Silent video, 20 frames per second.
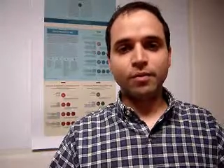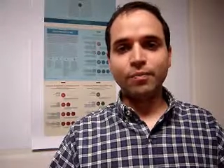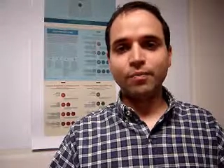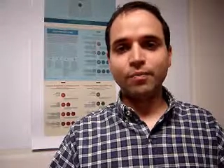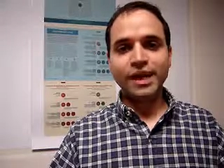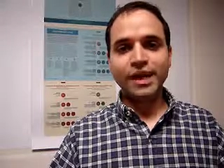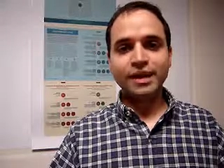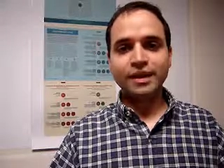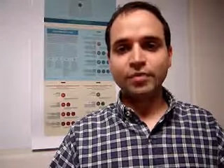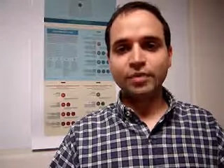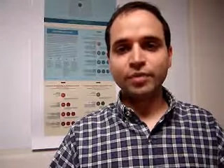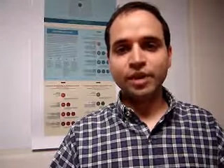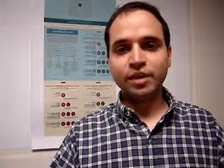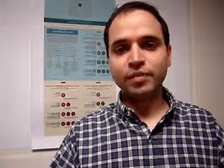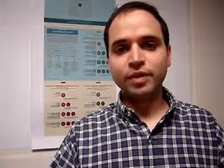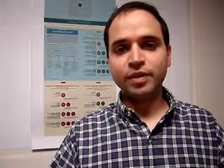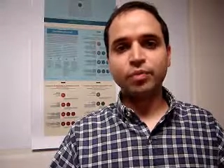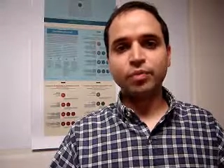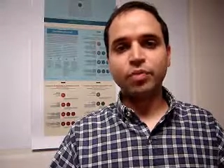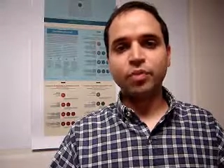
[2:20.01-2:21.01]

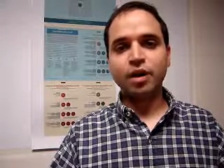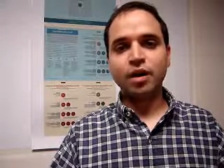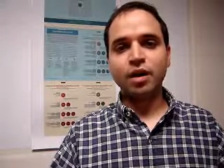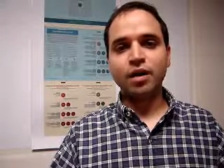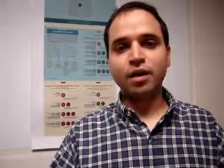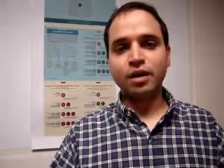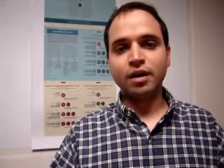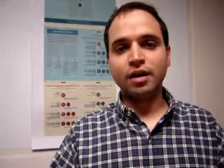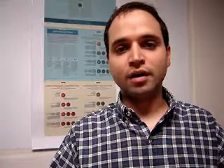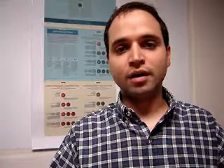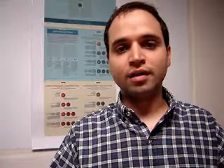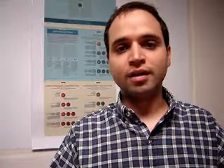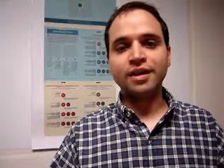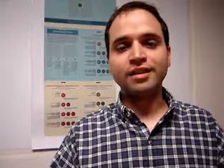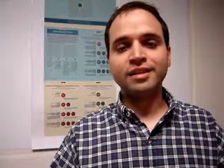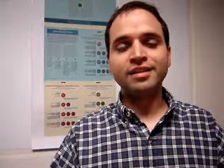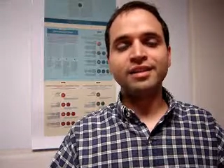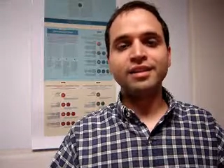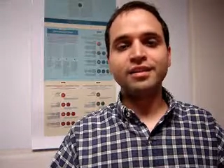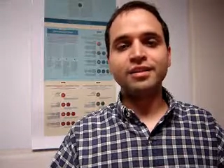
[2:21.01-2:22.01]
many people are
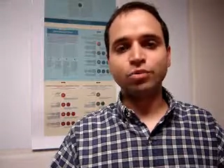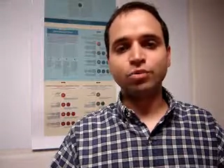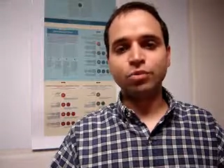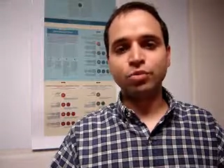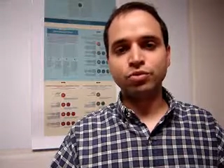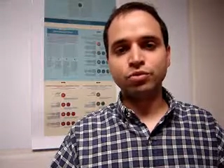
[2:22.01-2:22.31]
getting into